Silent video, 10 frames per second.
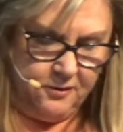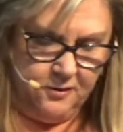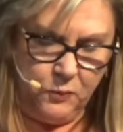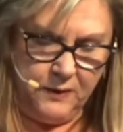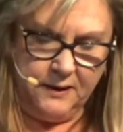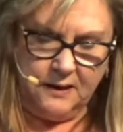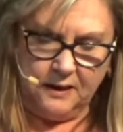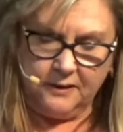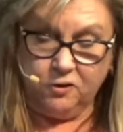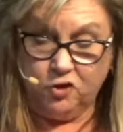since we
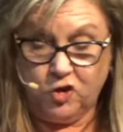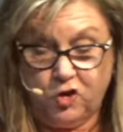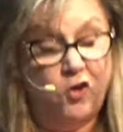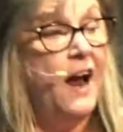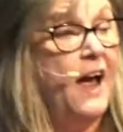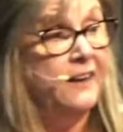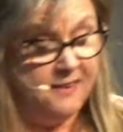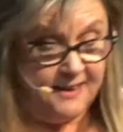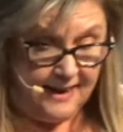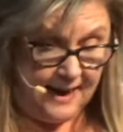cannot
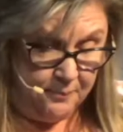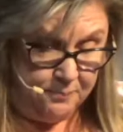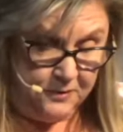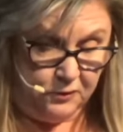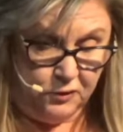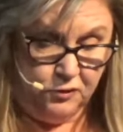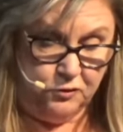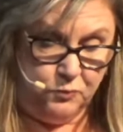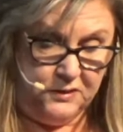contract the absolute,